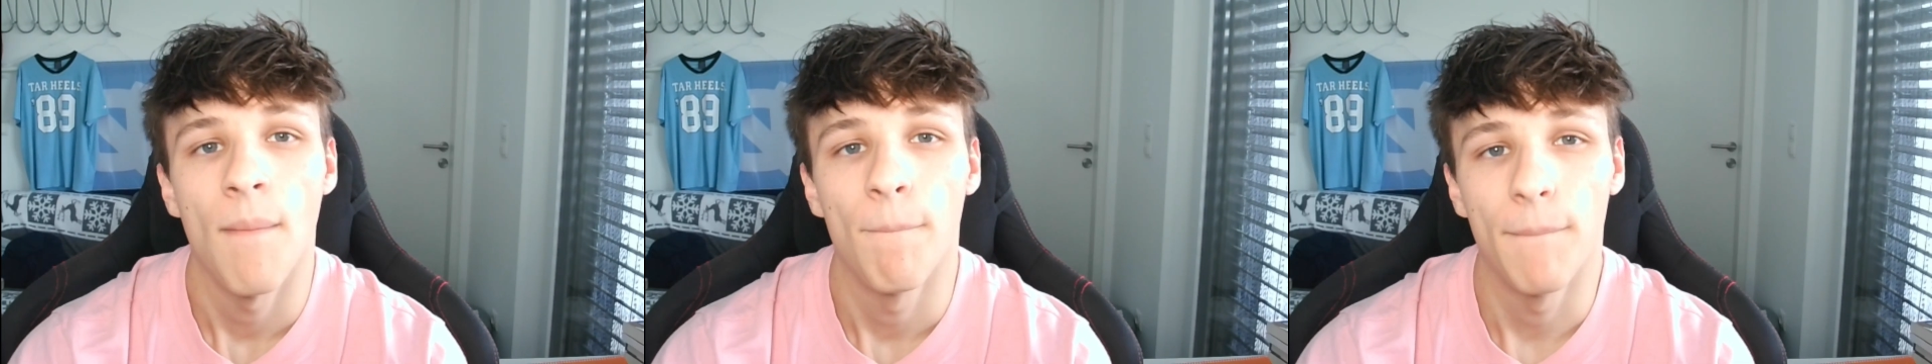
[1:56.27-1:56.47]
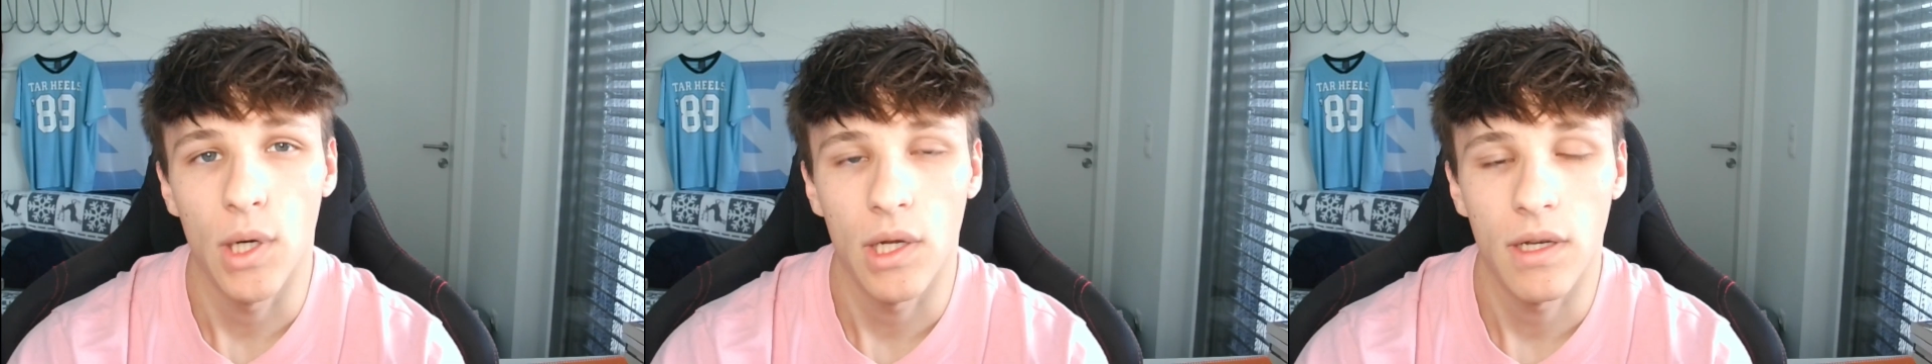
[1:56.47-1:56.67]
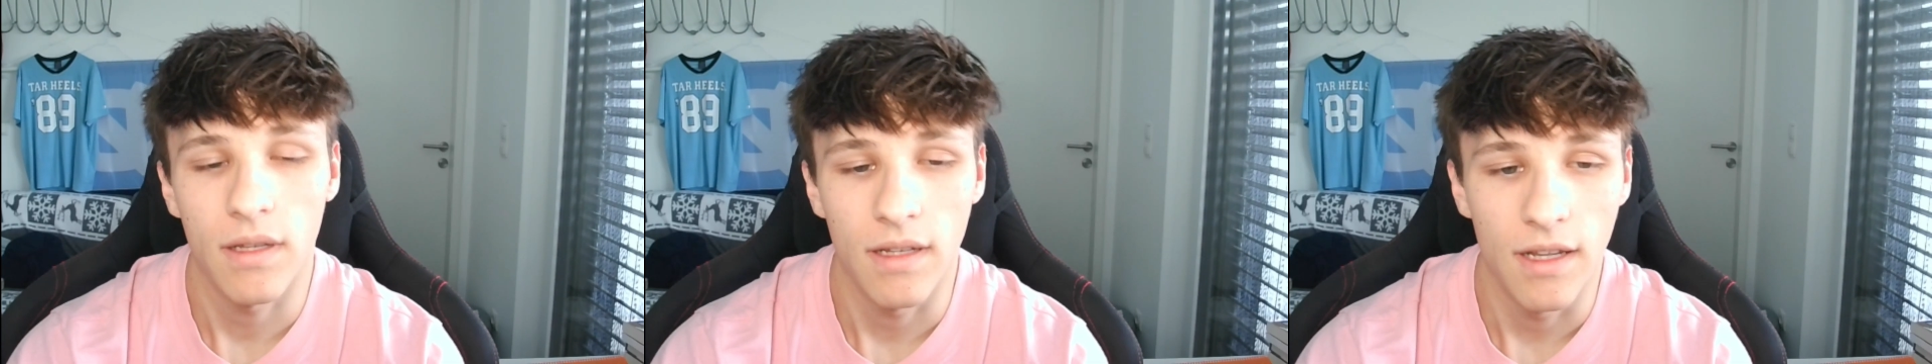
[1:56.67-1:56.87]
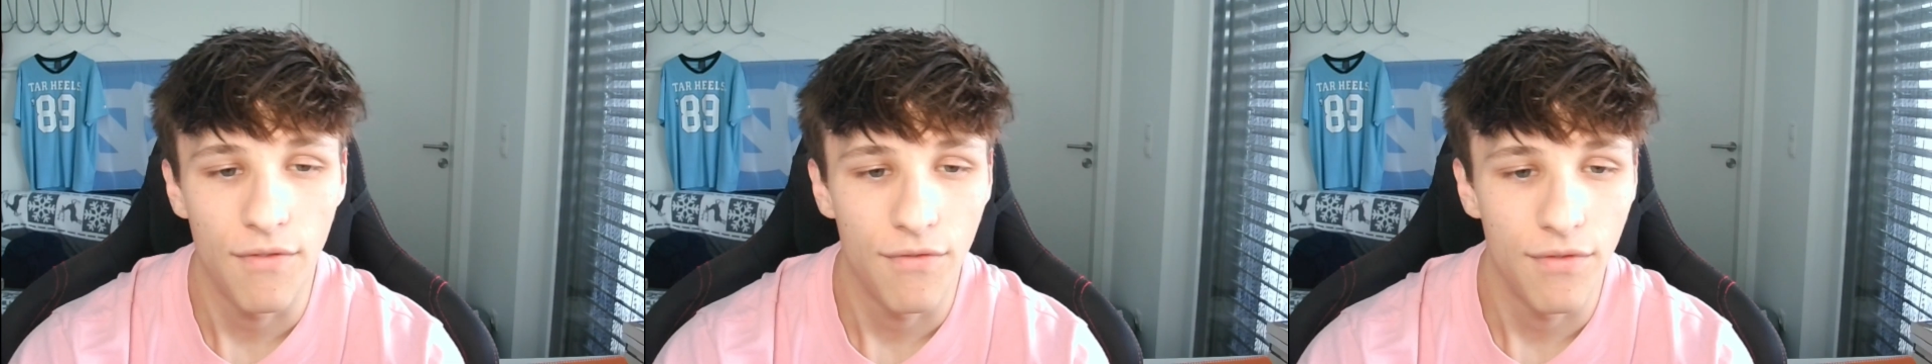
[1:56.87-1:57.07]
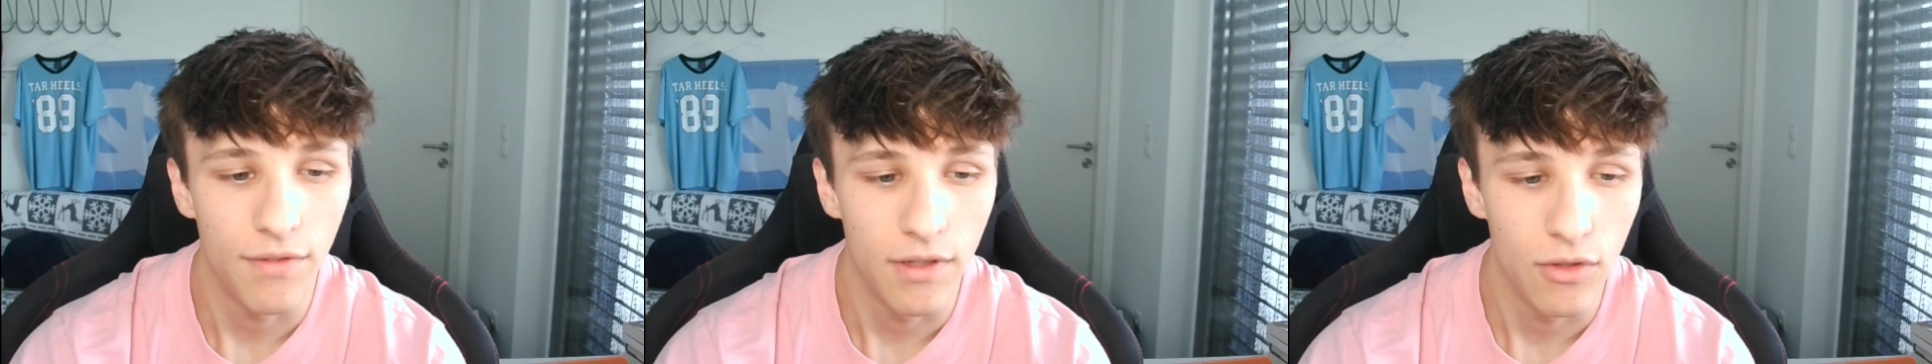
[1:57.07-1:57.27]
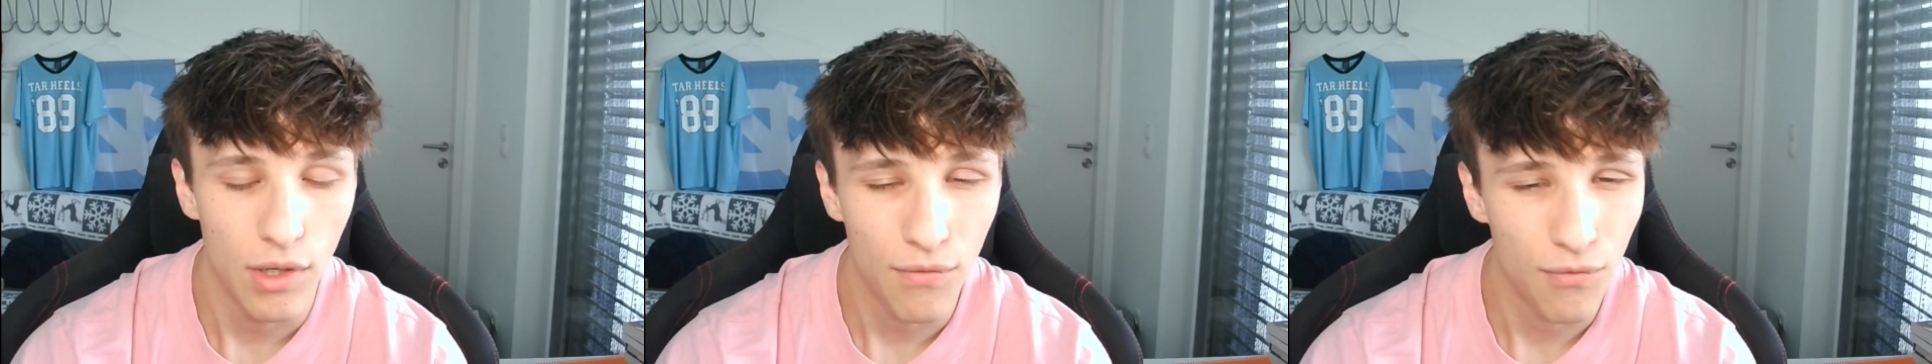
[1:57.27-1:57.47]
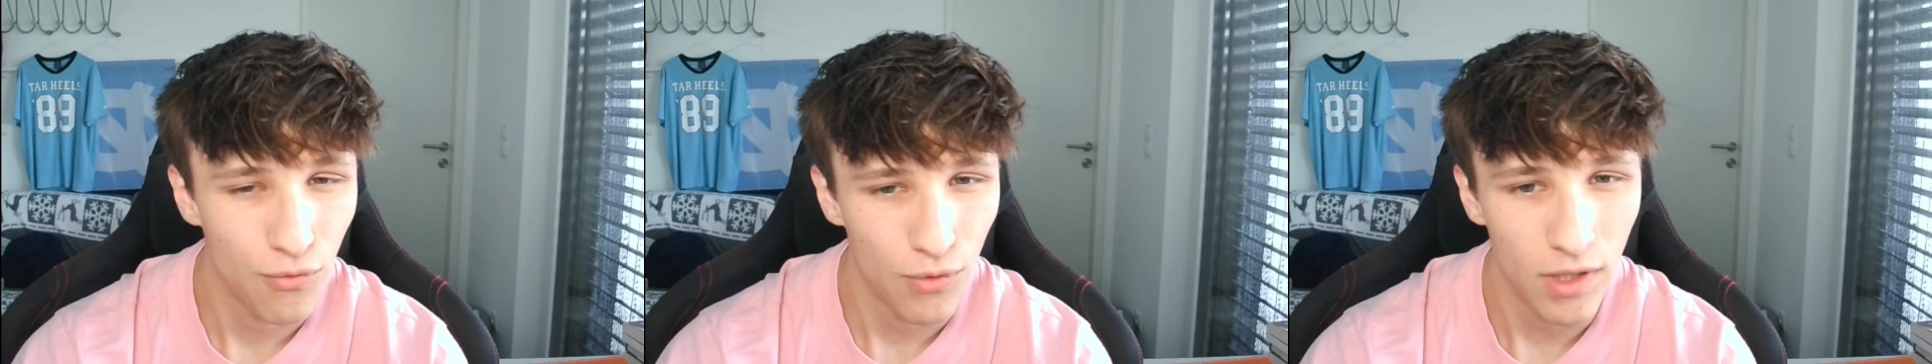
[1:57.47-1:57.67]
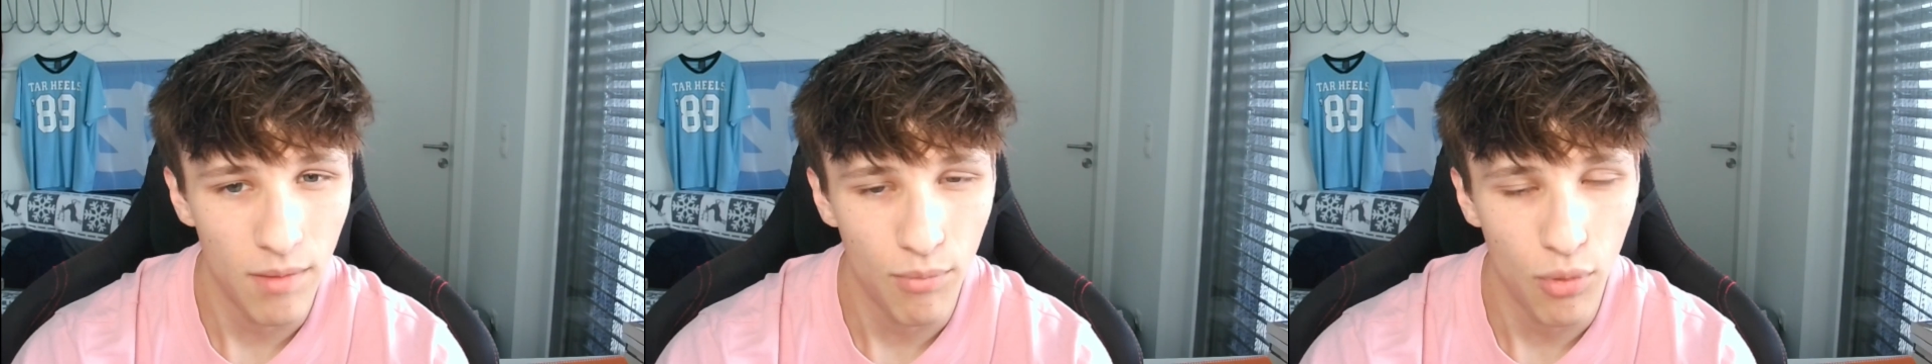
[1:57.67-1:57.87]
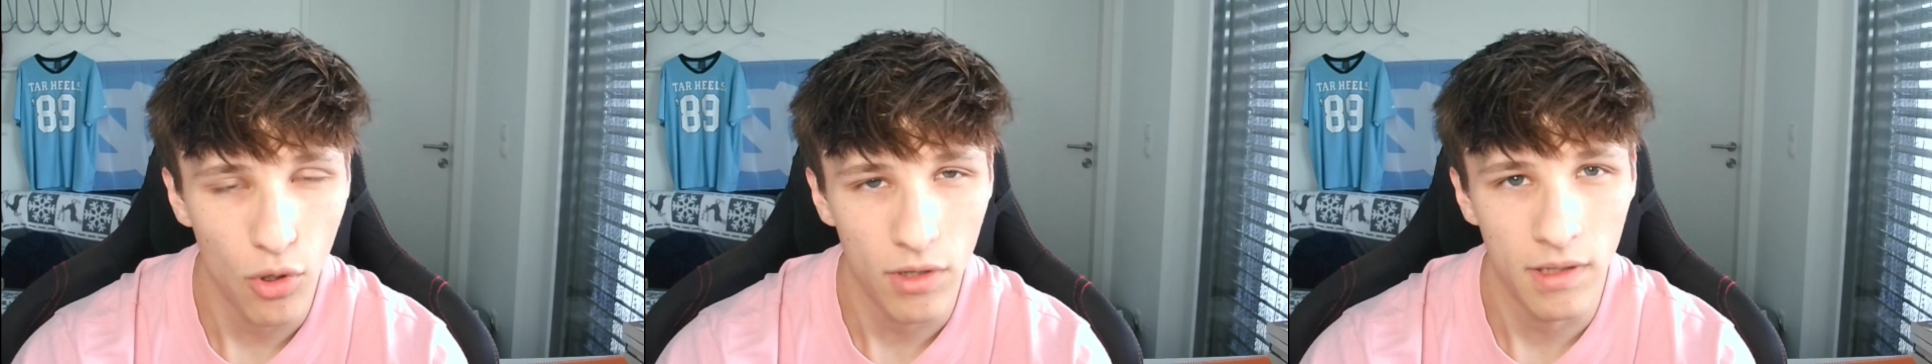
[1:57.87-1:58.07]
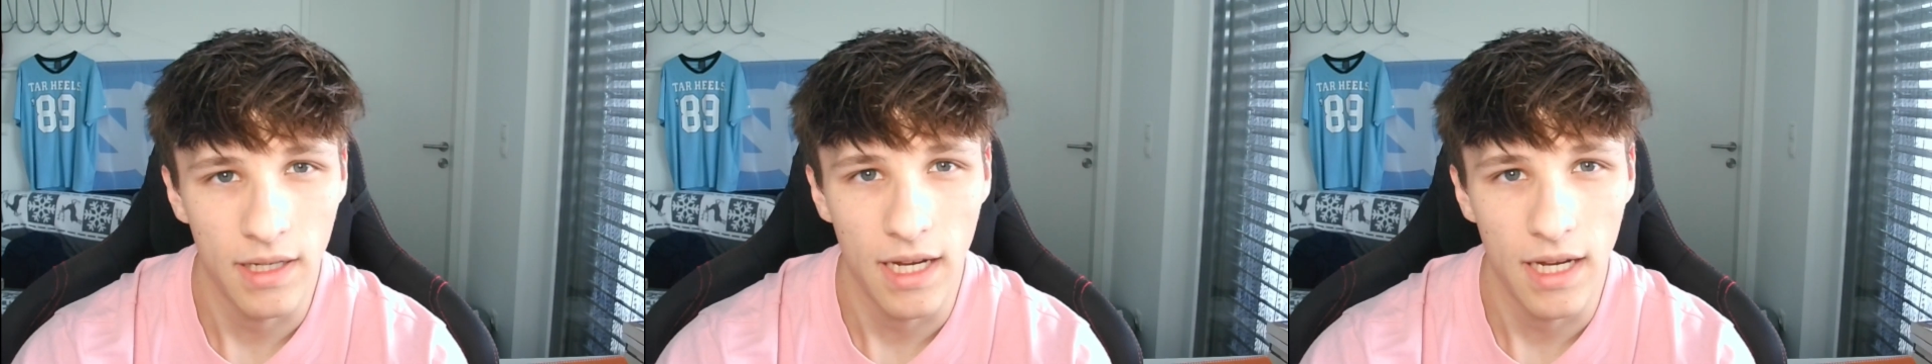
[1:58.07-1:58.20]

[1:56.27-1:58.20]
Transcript: but if you have really important